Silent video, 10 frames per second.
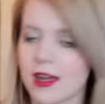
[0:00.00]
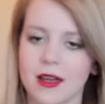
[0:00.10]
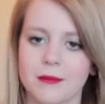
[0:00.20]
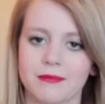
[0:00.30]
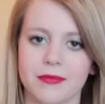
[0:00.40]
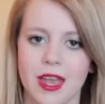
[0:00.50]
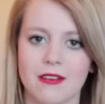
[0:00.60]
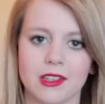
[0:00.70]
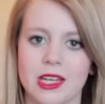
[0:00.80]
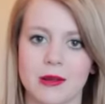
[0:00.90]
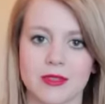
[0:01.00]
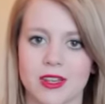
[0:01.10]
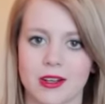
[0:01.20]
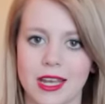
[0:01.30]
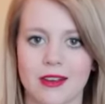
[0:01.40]
I have an
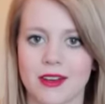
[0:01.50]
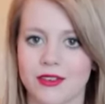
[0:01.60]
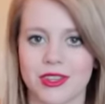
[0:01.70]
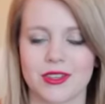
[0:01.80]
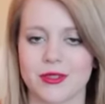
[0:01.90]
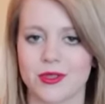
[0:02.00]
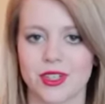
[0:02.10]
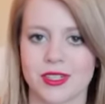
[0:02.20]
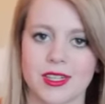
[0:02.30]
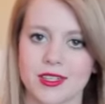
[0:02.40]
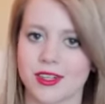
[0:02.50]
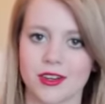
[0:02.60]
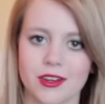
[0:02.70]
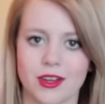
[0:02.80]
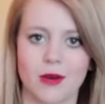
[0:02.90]
Amazon account and everything, so it's just
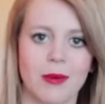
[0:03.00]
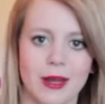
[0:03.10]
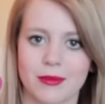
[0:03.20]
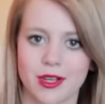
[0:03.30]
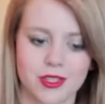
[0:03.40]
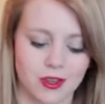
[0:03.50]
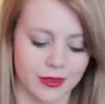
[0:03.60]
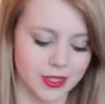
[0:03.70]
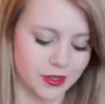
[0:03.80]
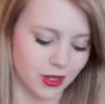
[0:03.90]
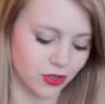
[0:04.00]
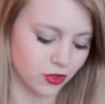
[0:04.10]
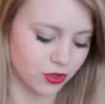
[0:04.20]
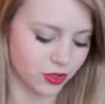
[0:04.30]
easier to go buy books on this Kindle.